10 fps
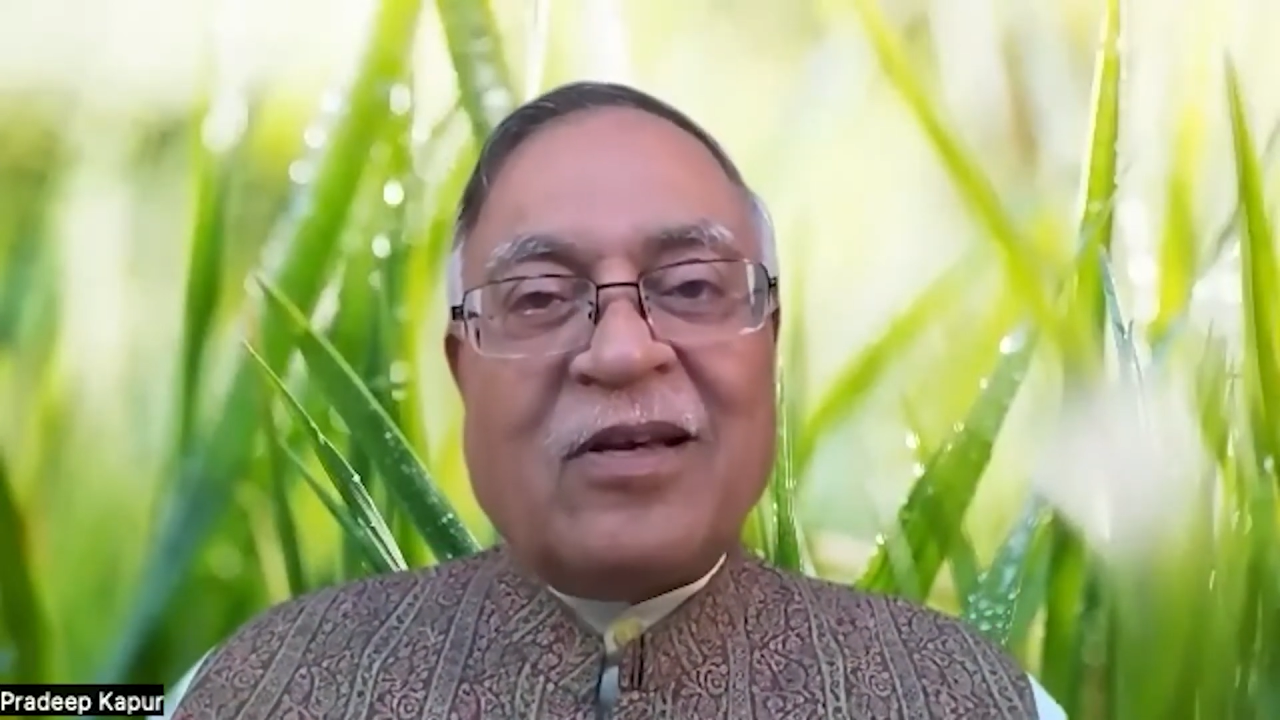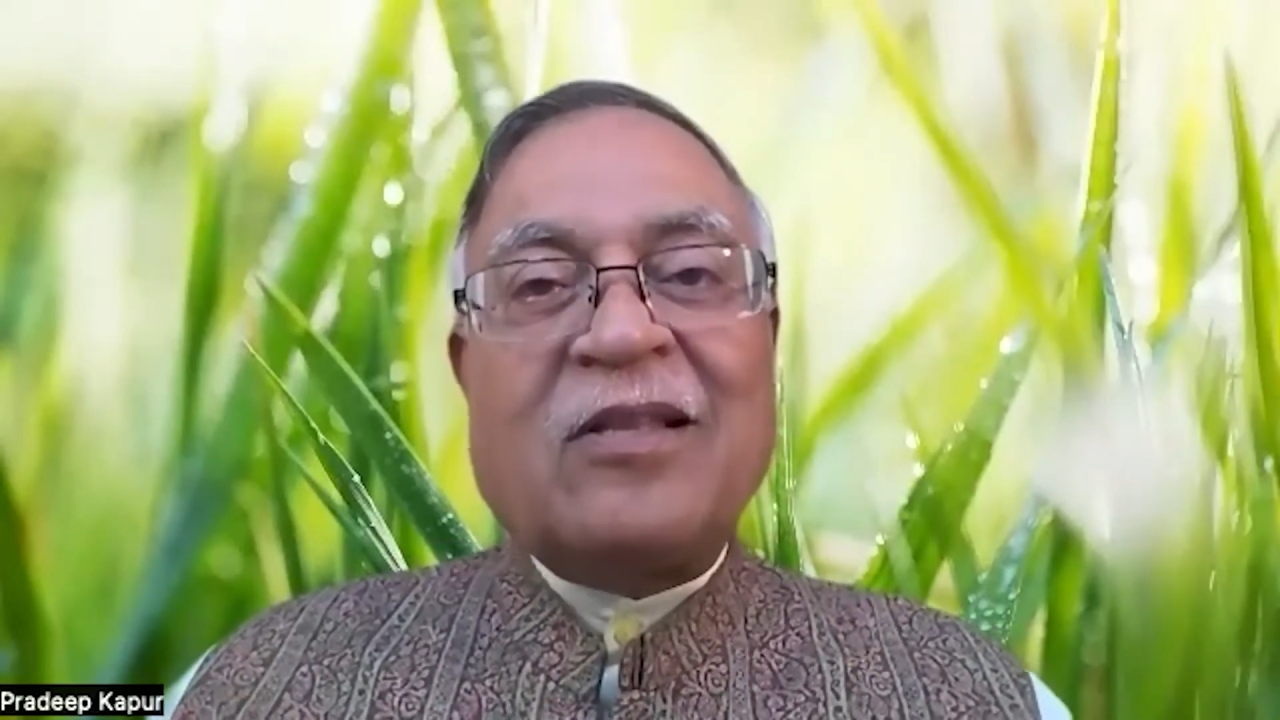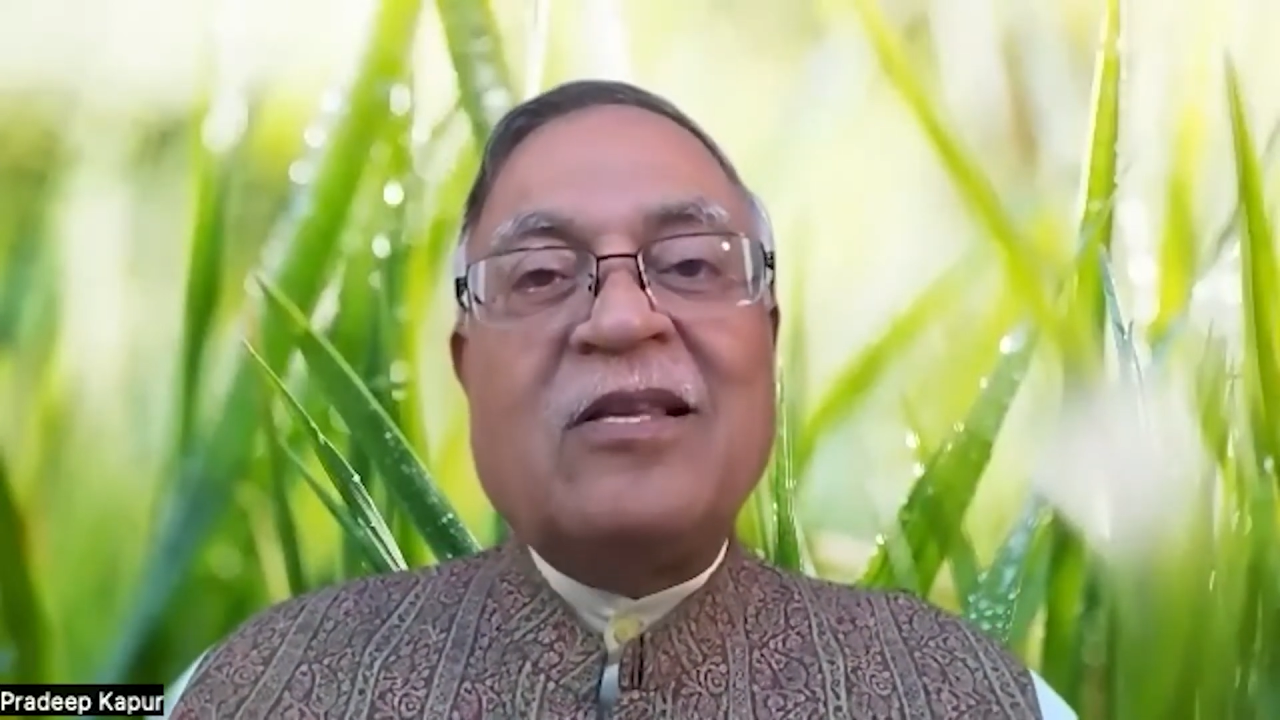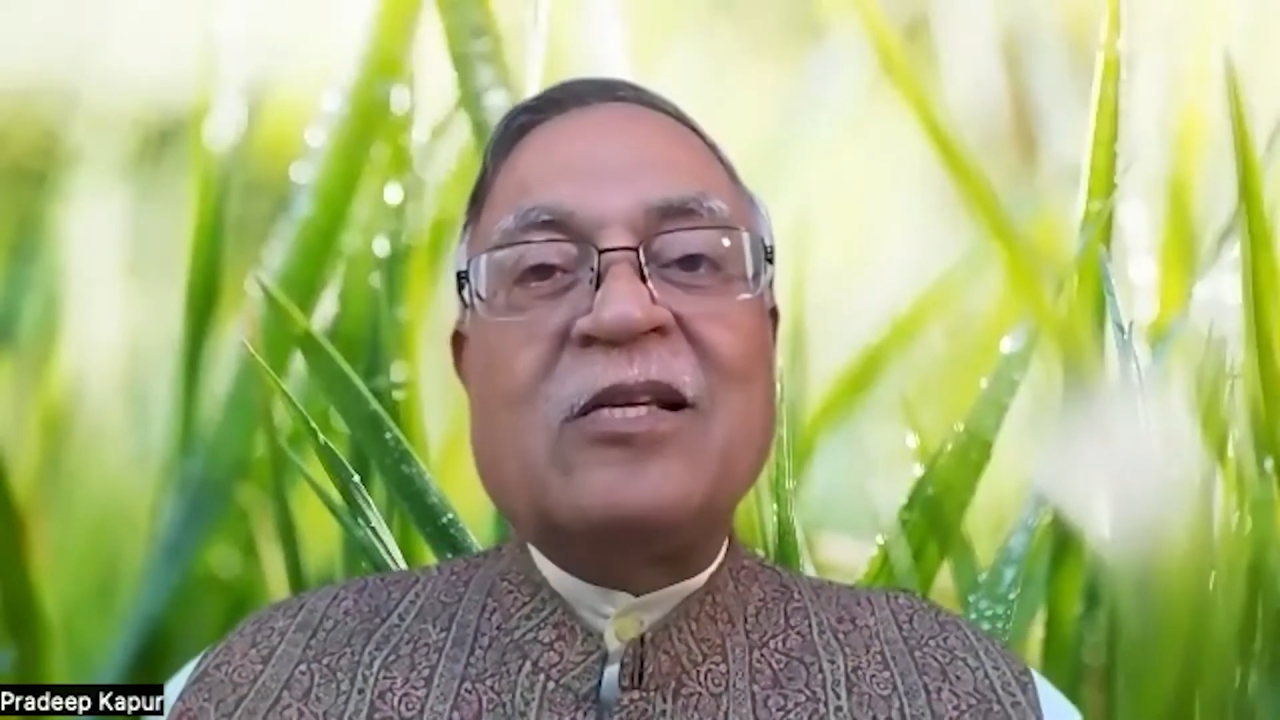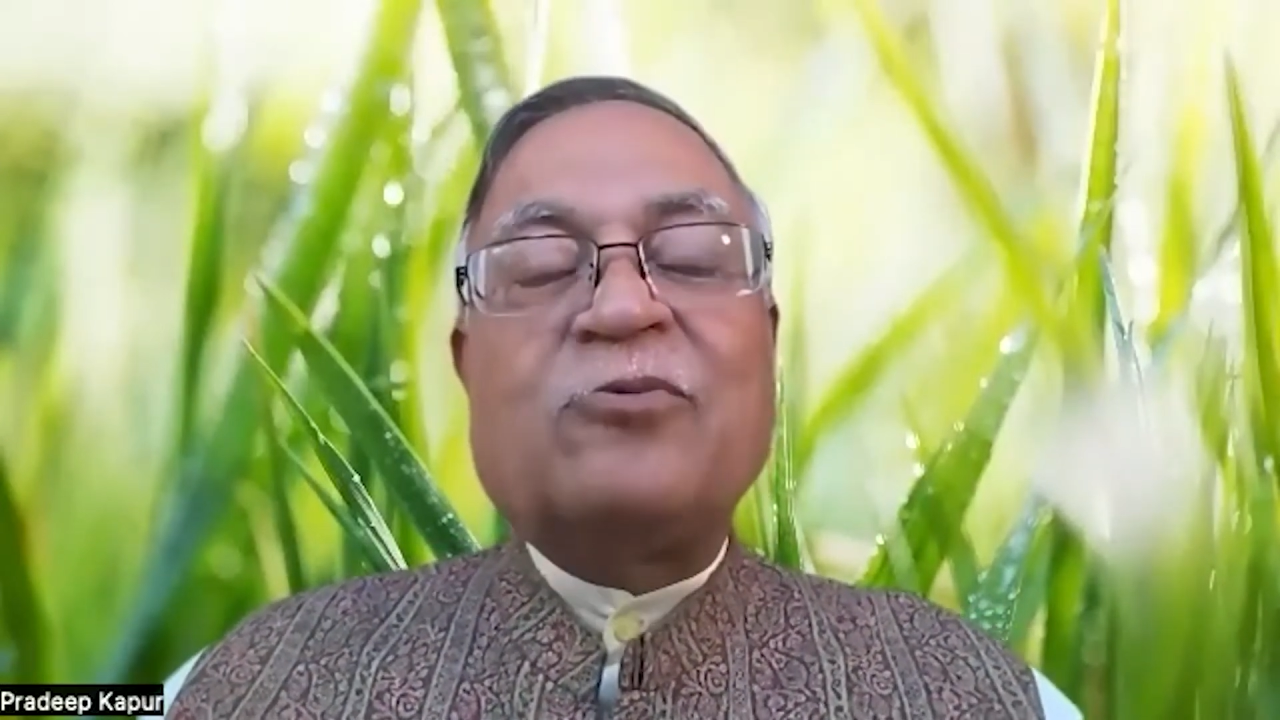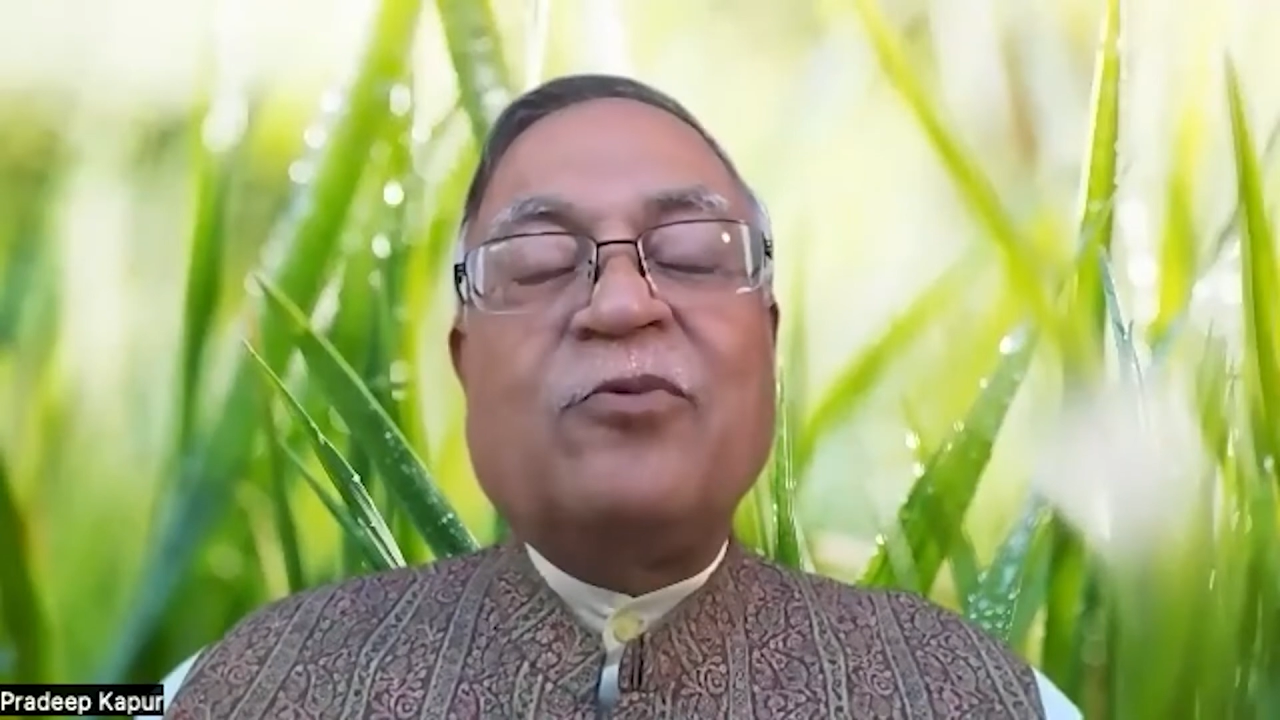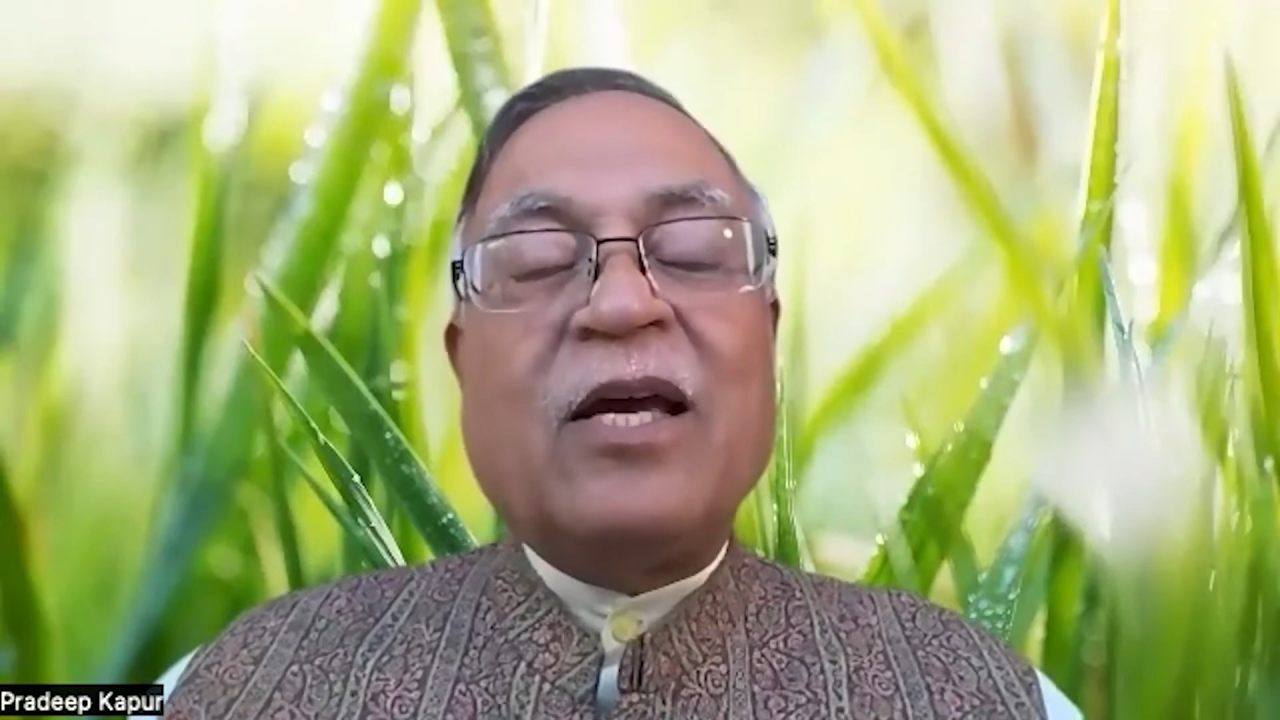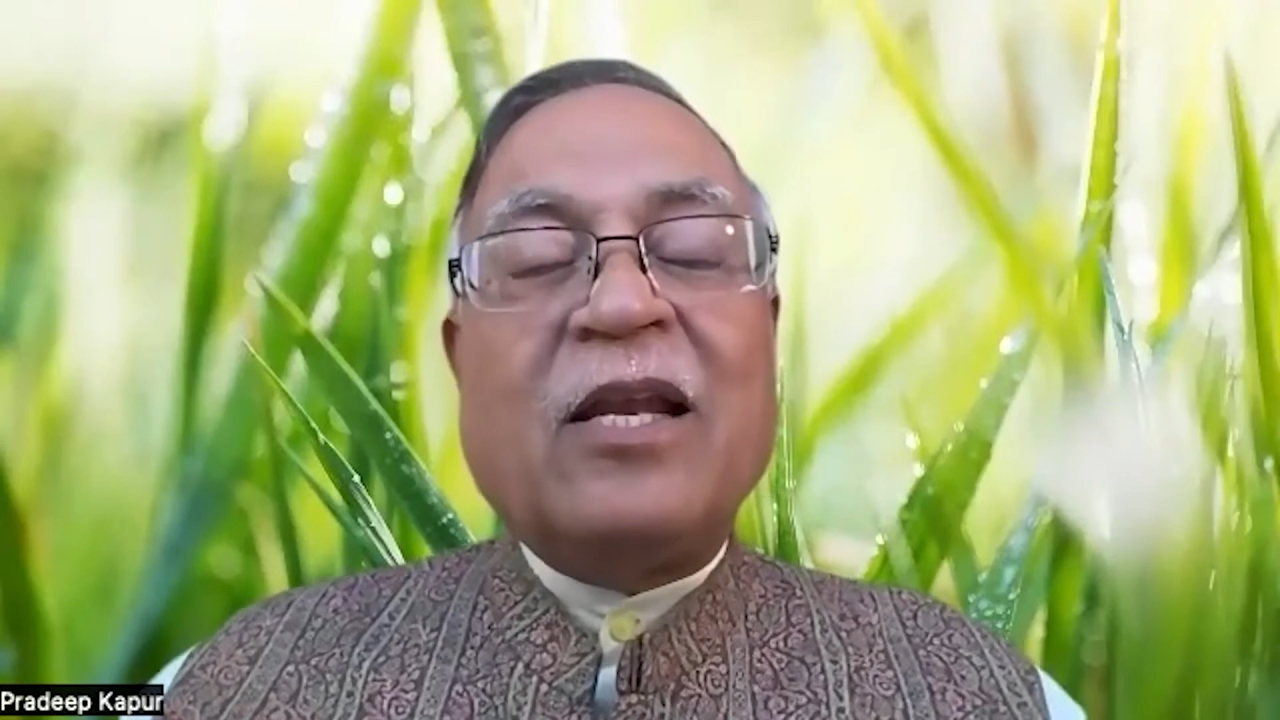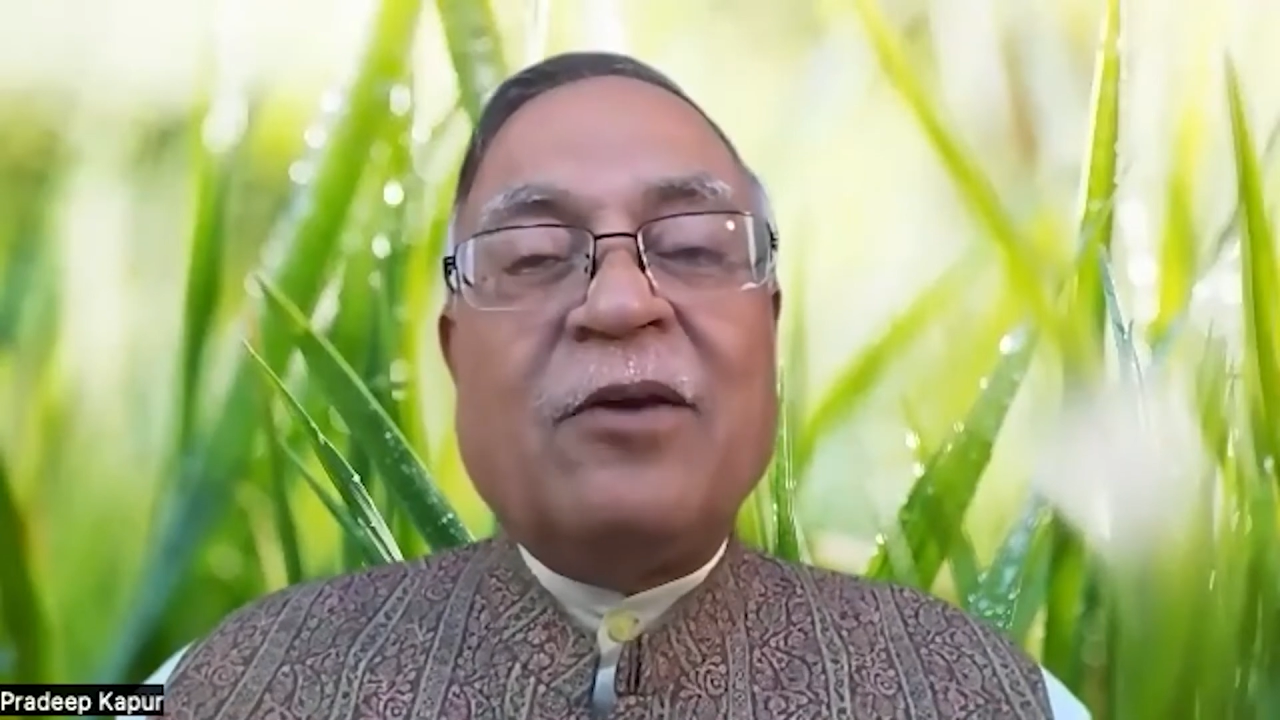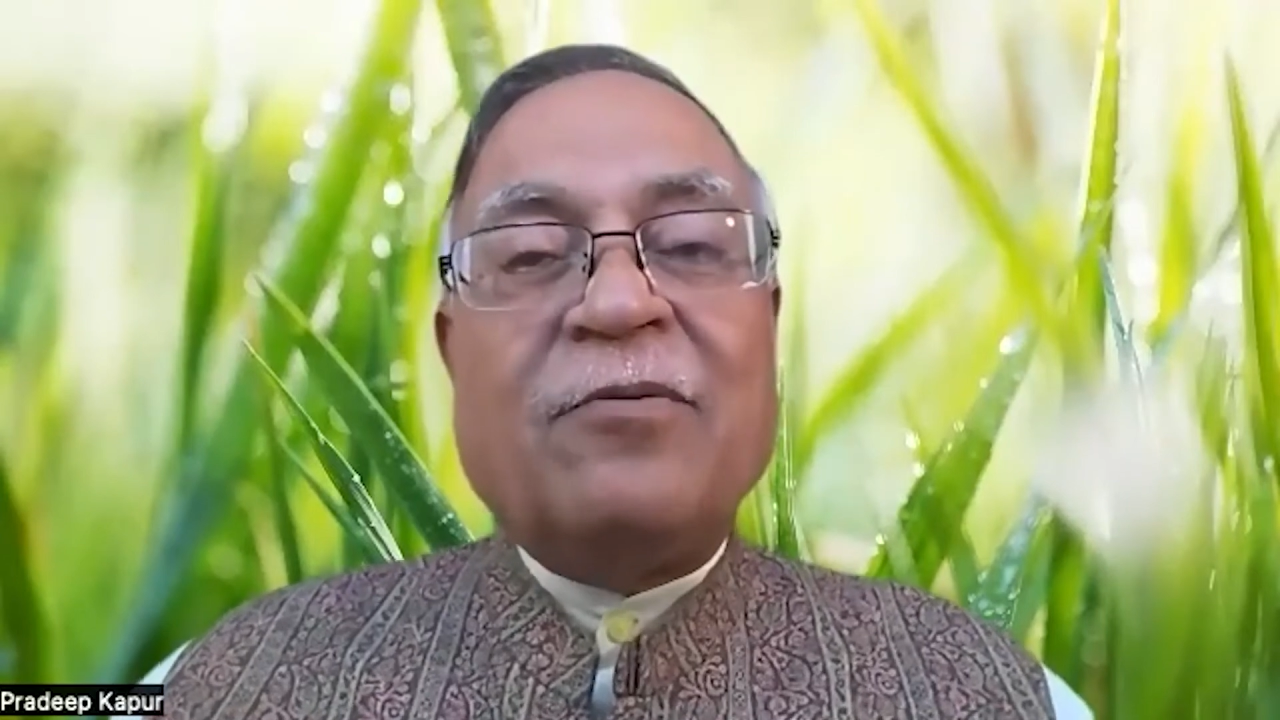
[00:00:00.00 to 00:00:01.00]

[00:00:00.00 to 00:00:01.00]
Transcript: this very,